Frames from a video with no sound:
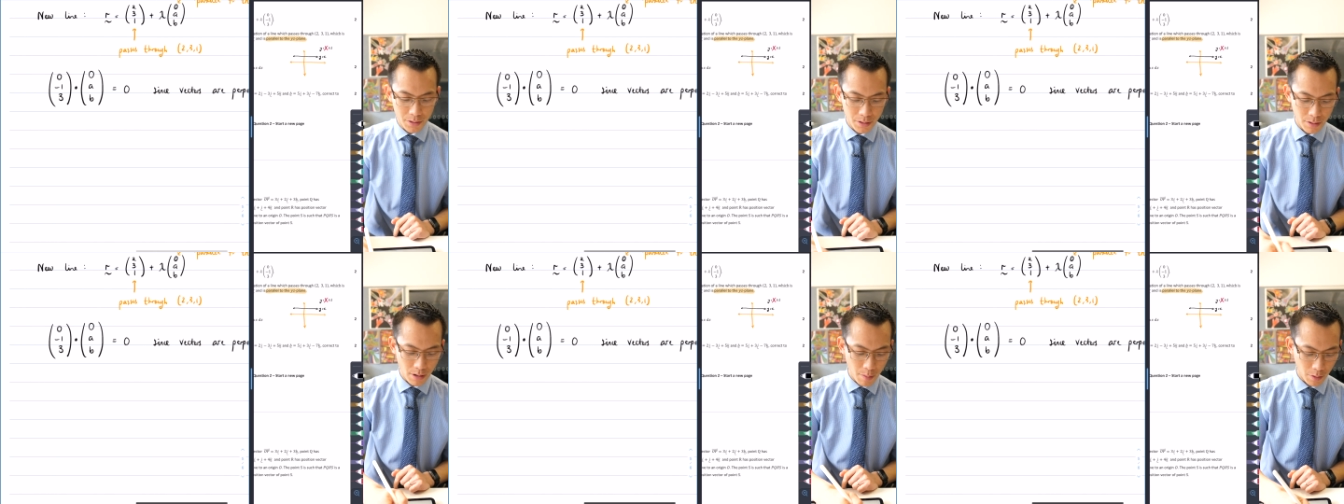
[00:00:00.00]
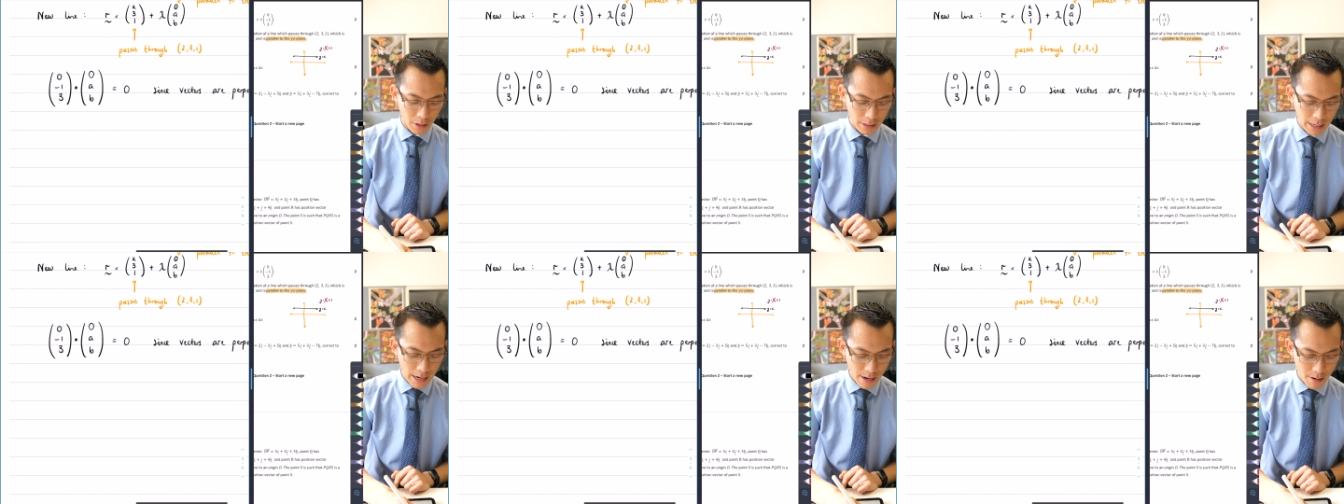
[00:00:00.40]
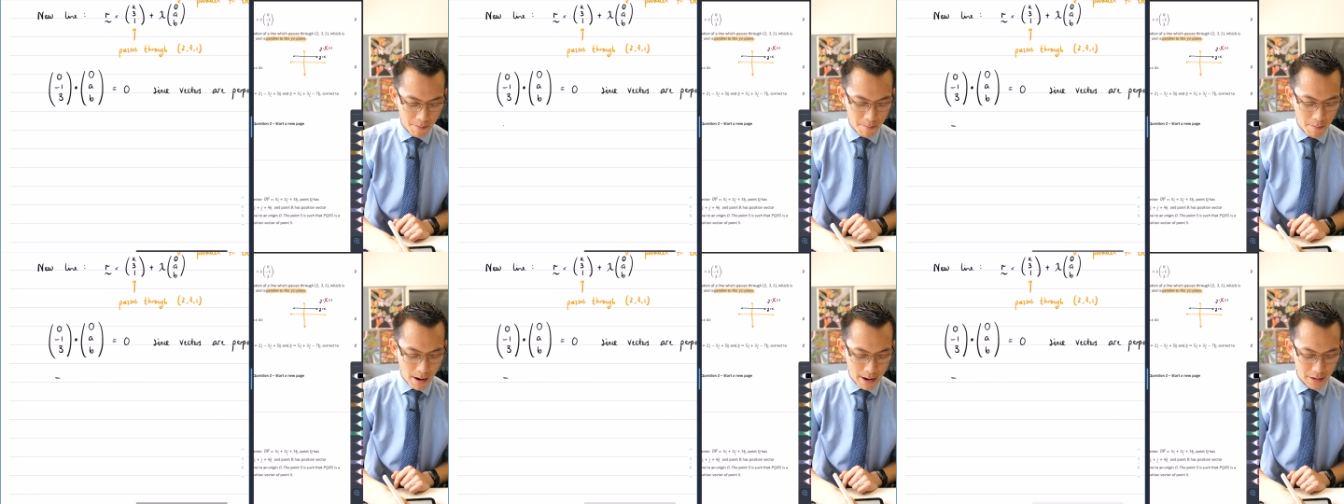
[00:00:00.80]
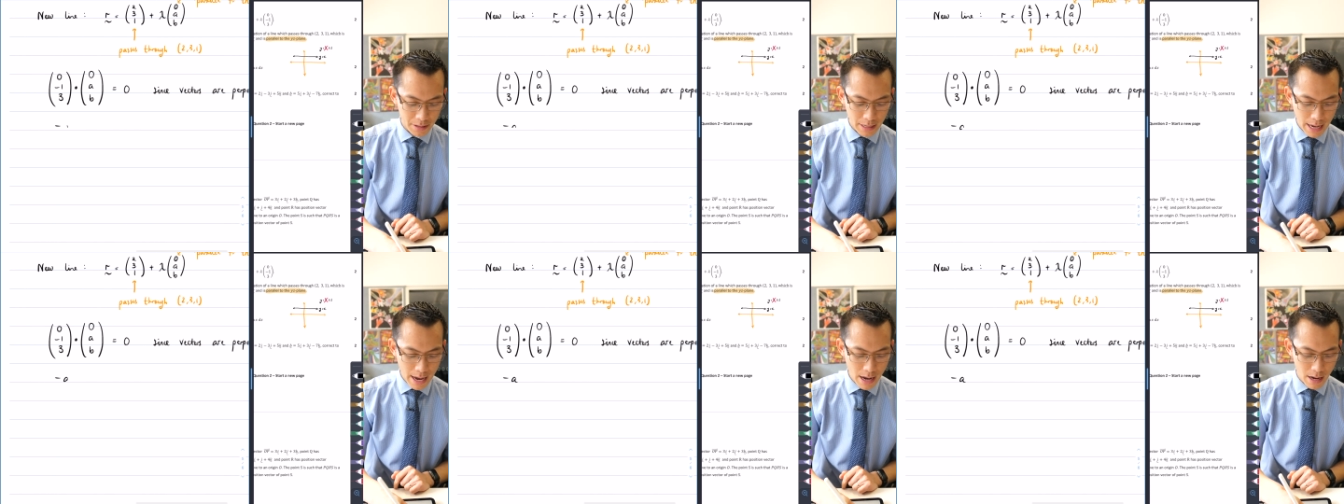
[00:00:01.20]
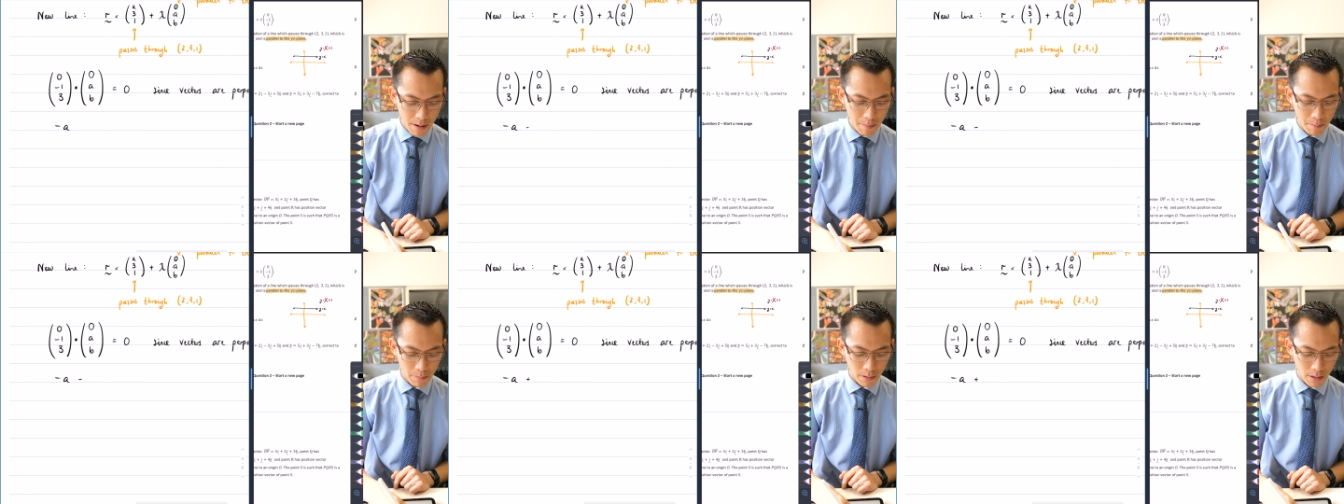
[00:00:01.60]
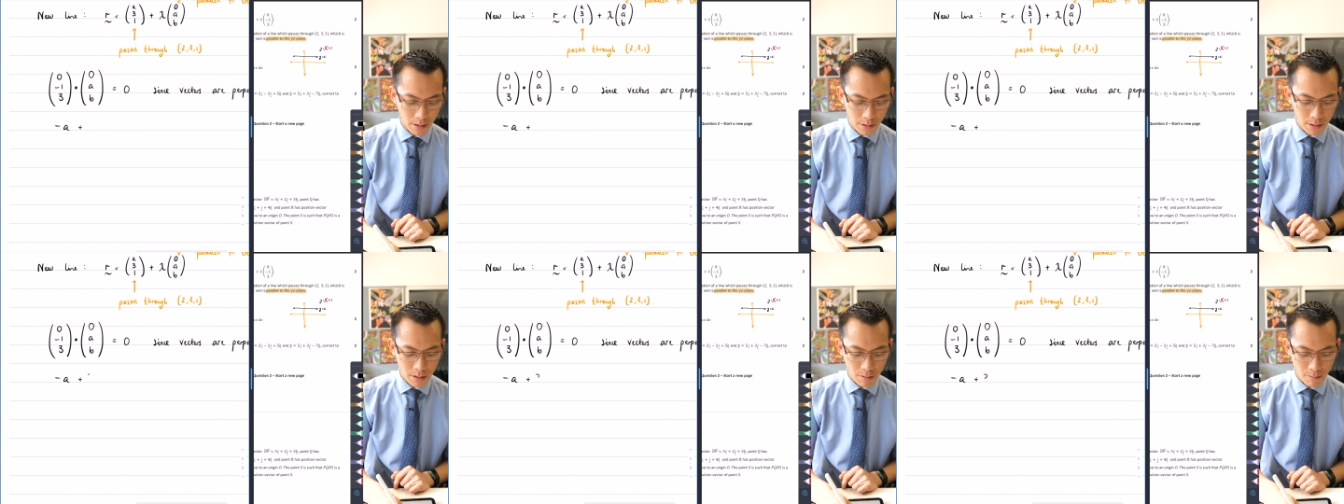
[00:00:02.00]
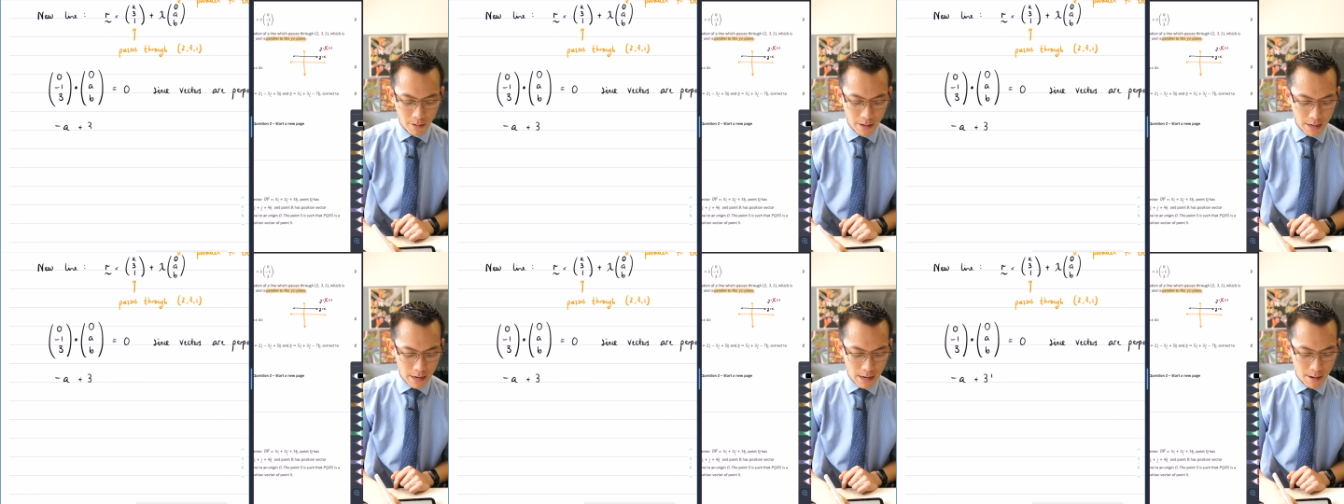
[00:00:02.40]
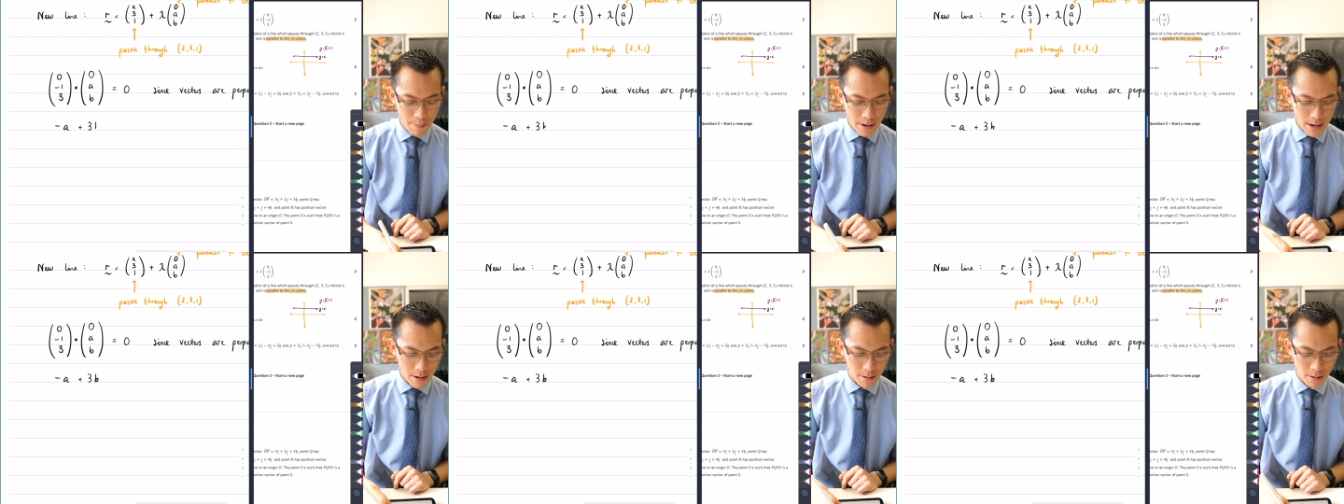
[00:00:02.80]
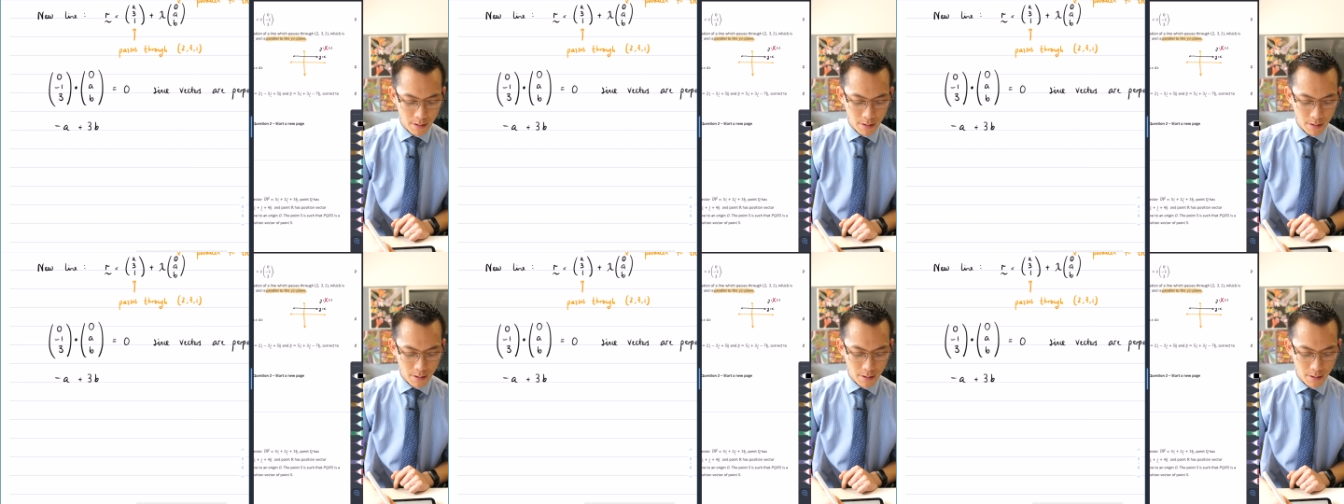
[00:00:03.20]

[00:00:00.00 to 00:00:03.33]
So I'm gonna get minus a plus 3b